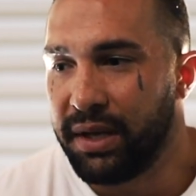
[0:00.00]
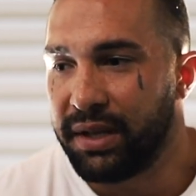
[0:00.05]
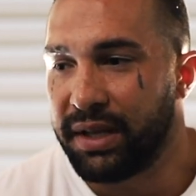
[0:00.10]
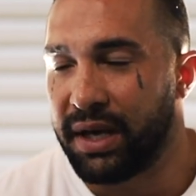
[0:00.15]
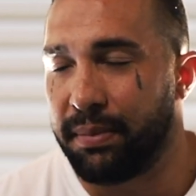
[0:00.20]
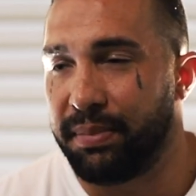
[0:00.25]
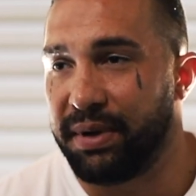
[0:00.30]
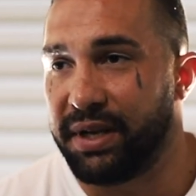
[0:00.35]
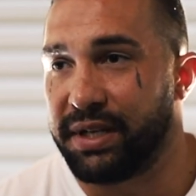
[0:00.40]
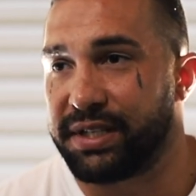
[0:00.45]

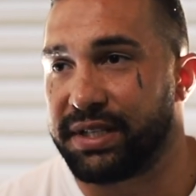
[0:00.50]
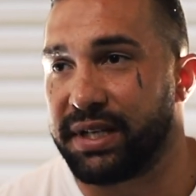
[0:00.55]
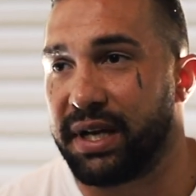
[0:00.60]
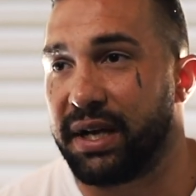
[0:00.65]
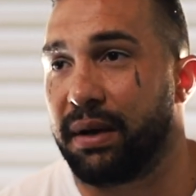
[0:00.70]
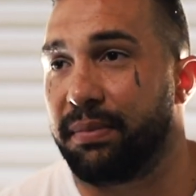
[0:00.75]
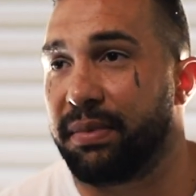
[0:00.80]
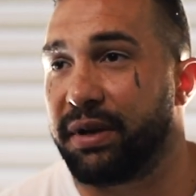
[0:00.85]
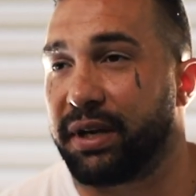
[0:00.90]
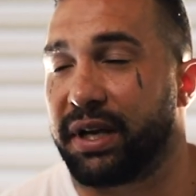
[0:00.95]
that being
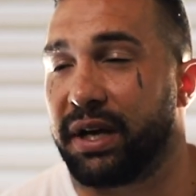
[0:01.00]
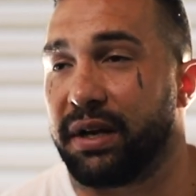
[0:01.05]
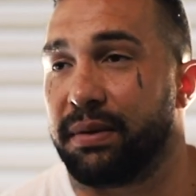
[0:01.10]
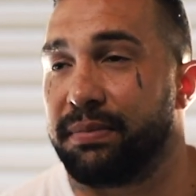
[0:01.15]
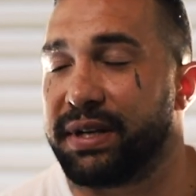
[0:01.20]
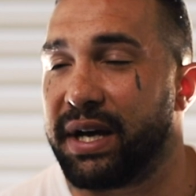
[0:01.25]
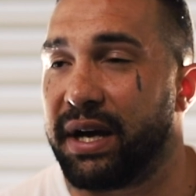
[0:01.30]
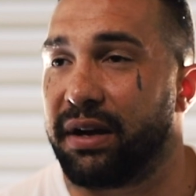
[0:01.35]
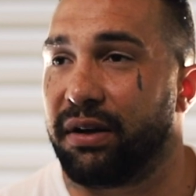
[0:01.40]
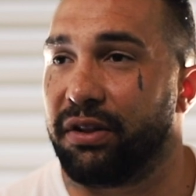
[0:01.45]
said, I'm going to cut
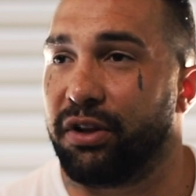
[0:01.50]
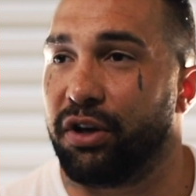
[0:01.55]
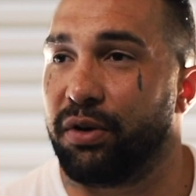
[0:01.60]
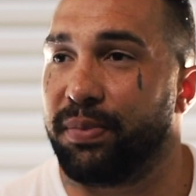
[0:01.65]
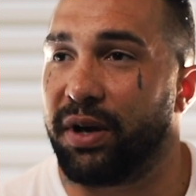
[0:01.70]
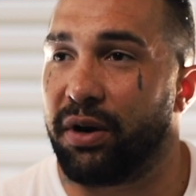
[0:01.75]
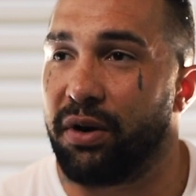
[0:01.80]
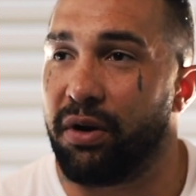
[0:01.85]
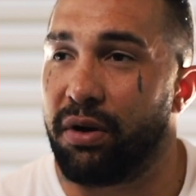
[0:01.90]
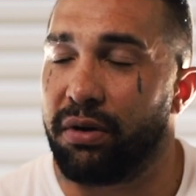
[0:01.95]
him down a little
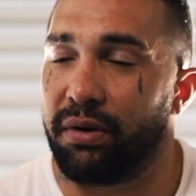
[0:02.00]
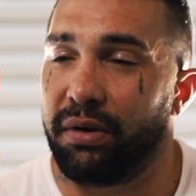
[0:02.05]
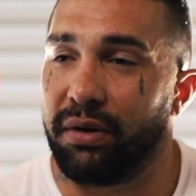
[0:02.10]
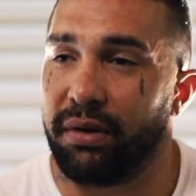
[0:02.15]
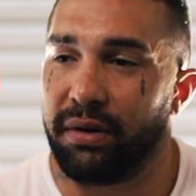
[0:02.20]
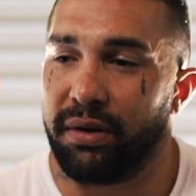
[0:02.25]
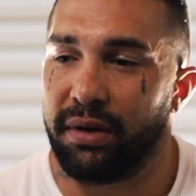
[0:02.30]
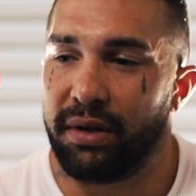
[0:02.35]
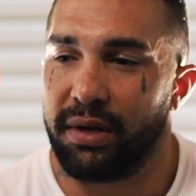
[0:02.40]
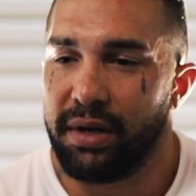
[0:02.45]
bit harder
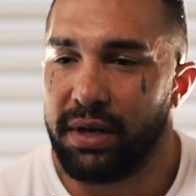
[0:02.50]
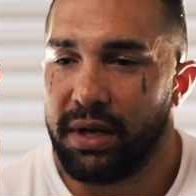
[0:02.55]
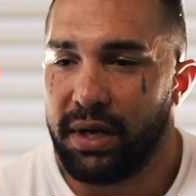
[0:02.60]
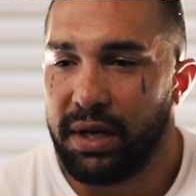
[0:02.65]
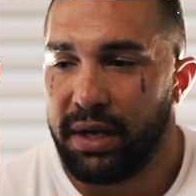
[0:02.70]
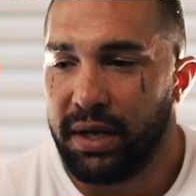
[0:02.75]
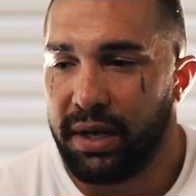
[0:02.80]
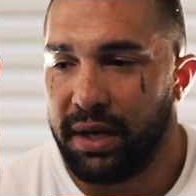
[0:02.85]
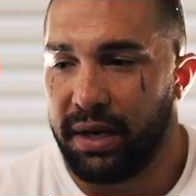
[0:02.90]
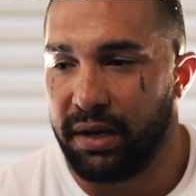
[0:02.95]

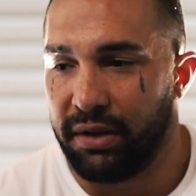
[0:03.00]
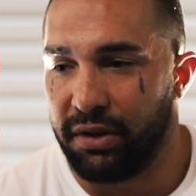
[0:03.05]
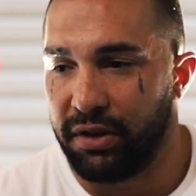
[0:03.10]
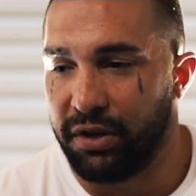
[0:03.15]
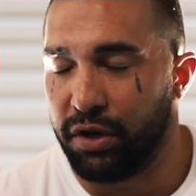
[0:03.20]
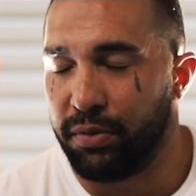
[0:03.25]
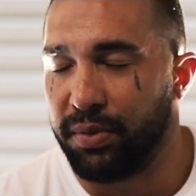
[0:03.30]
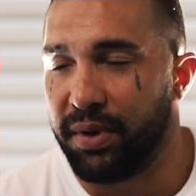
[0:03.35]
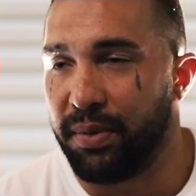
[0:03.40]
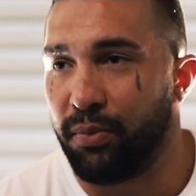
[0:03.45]
and a
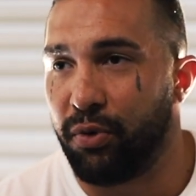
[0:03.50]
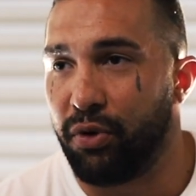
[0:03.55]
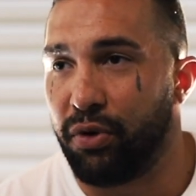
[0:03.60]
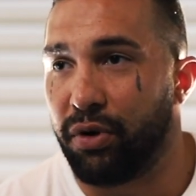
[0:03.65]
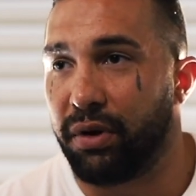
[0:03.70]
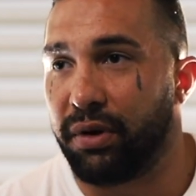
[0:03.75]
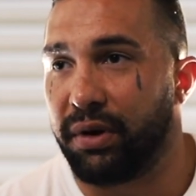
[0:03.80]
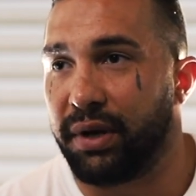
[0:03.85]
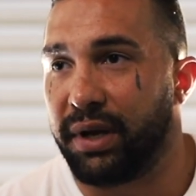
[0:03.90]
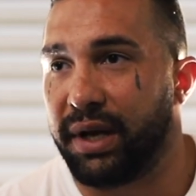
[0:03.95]
little bit
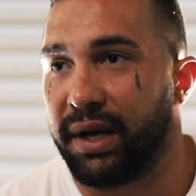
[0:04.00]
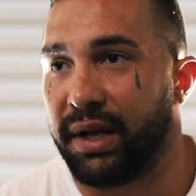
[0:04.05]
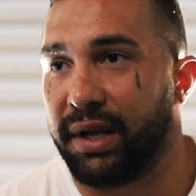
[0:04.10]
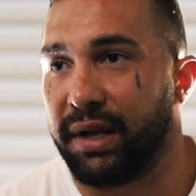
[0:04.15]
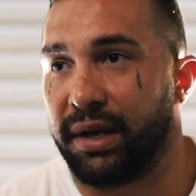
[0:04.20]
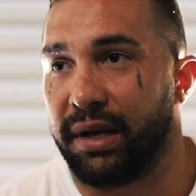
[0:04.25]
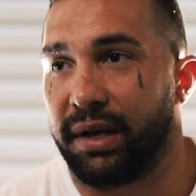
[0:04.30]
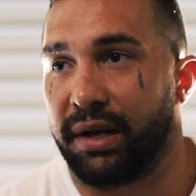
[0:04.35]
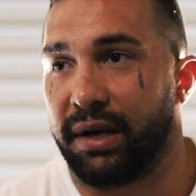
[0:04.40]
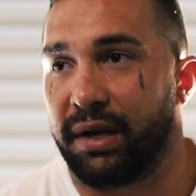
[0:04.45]
more, and
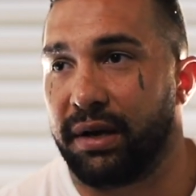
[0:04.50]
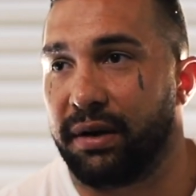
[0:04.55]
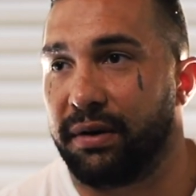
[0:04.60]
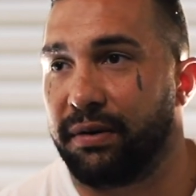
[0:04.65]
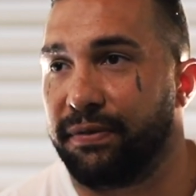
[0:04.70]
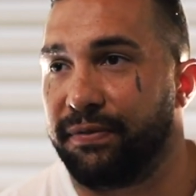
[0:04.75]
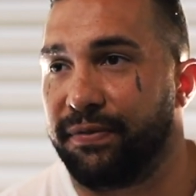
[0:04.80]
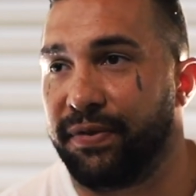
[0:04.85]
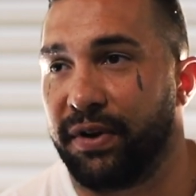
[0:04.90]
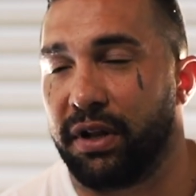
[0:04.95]

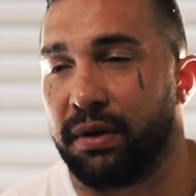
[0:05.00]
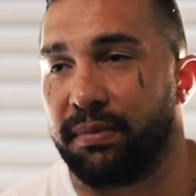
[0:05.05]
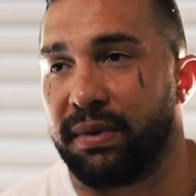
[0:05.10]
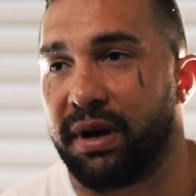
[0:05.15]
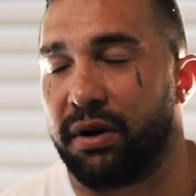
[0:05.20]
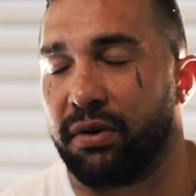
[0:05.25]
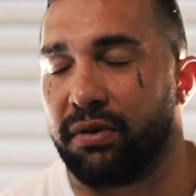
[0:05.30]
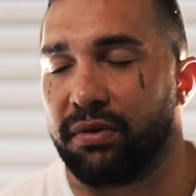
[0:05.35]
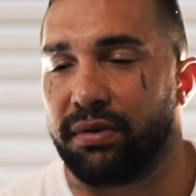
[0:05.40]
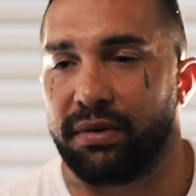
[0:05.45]
then fill him
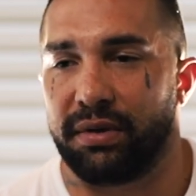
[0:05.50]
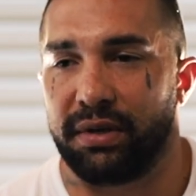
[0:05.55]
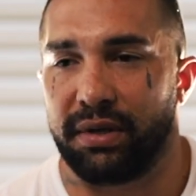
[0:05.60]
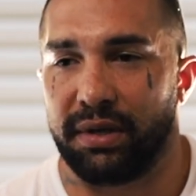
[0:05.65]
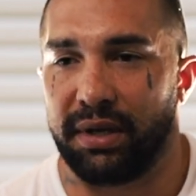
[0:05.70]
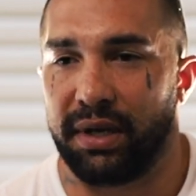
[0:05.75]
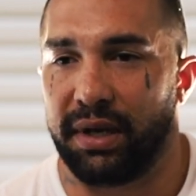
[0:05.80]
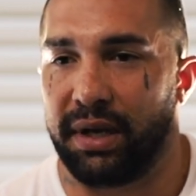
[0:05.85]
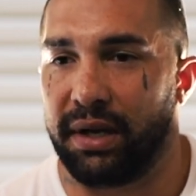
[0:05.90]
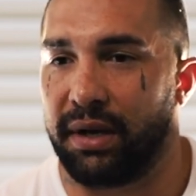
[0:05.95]
out
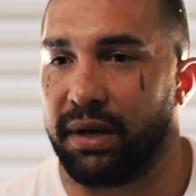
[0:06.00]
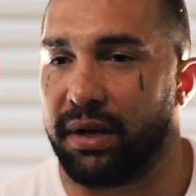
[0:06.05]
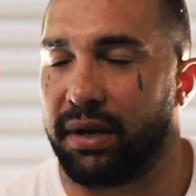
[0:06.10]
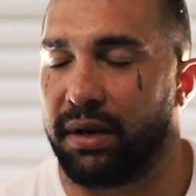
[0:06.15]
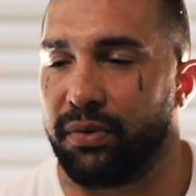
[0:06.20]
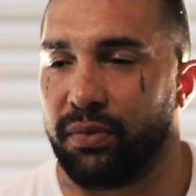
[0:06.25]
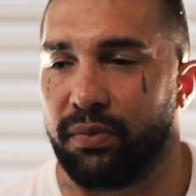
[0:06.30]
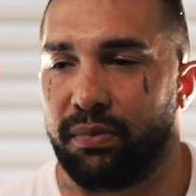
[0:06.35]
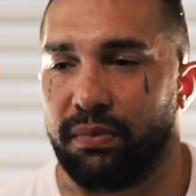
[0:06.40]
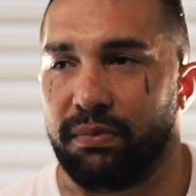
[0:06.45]

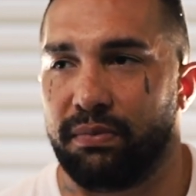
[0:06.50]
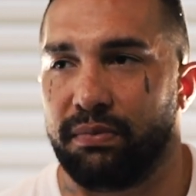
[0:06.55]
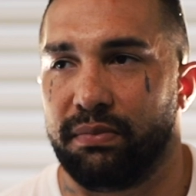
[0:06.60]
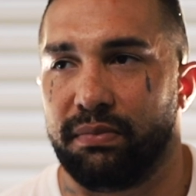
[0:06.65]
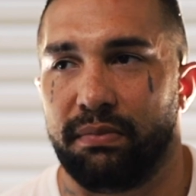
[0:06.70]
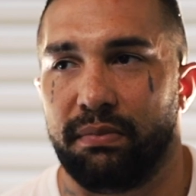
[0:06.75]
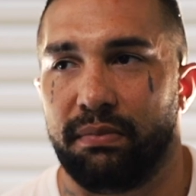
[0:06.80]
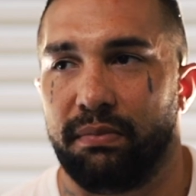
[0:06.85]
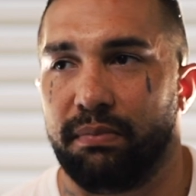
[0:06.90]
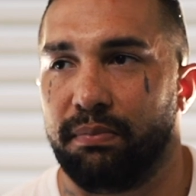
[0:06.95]

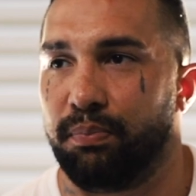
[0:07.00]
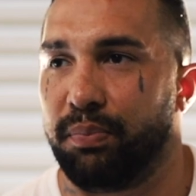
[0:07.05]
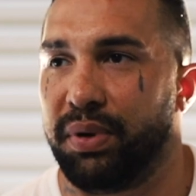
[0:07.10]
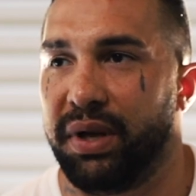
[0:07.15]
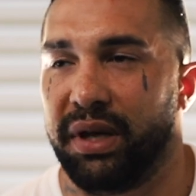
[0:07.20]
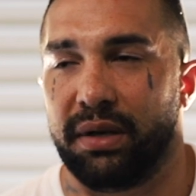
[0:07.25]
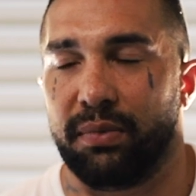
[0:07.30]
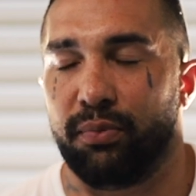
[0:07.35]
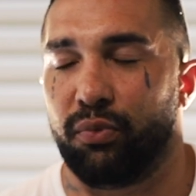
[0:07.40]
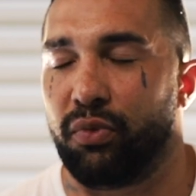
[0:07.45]
and
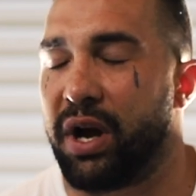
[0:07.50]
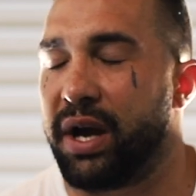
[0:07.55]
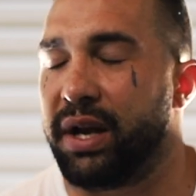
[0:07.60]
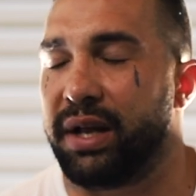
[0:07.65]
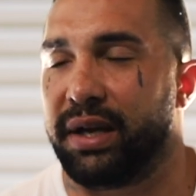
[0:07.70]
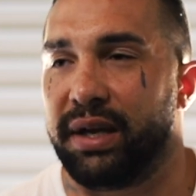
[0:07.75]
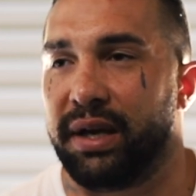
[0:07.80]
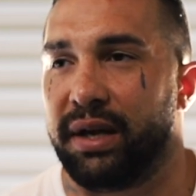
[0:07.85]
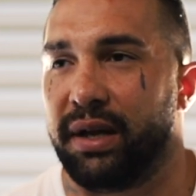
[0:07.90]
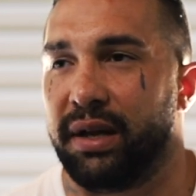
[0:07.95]
peak him right
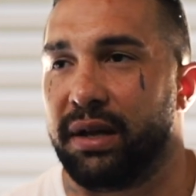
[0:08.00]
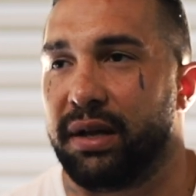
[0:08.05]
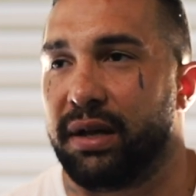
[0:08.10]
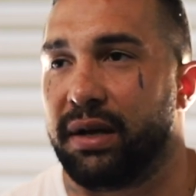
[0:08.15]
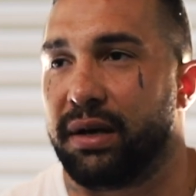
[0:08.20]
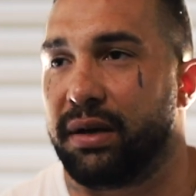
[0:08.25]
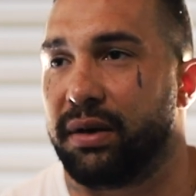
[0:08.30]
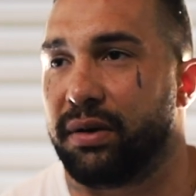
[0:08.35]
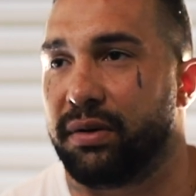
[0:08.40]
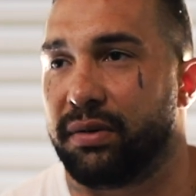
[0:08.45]
again,
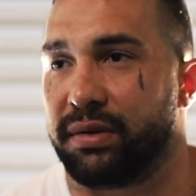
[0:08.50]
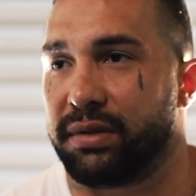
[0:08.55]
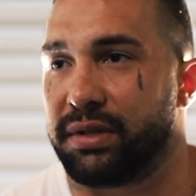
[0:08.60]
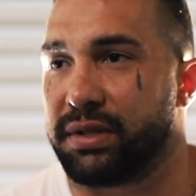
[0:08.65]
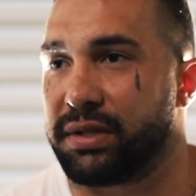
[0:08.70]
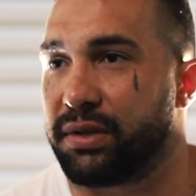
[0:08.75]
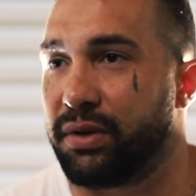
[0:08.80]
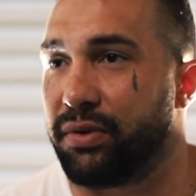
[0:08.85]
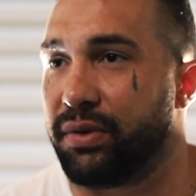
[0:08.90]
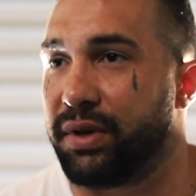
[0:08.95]
and
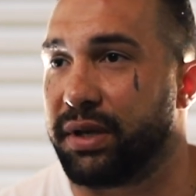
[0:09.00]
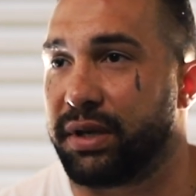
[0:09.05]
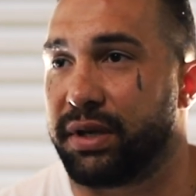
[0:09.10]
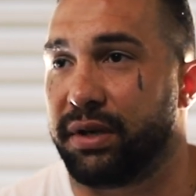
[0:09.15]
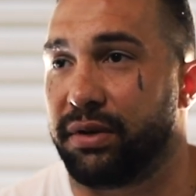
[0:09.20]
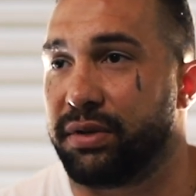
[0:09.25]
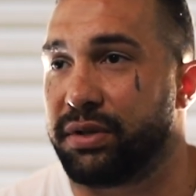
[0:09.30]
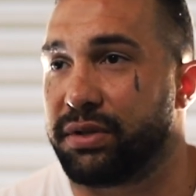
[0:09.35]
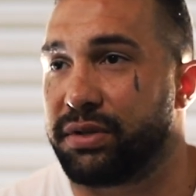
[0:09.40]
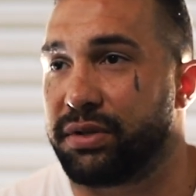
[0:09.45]
just go in and
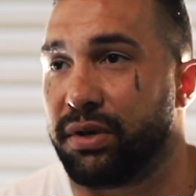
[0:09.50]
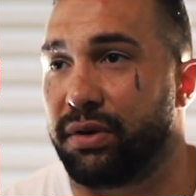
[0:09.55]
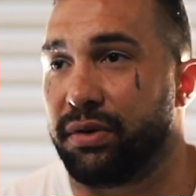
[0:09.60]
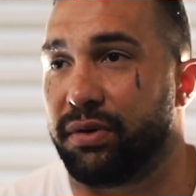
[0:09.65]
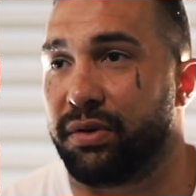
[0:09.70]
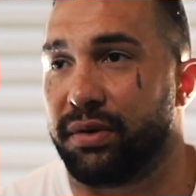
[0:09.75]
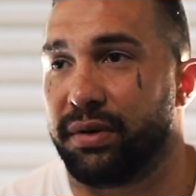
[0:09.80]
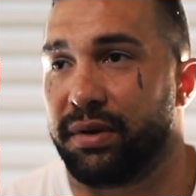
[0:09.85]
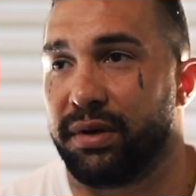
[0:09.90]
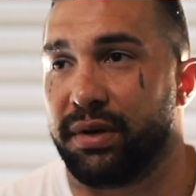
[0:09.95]
kill the show.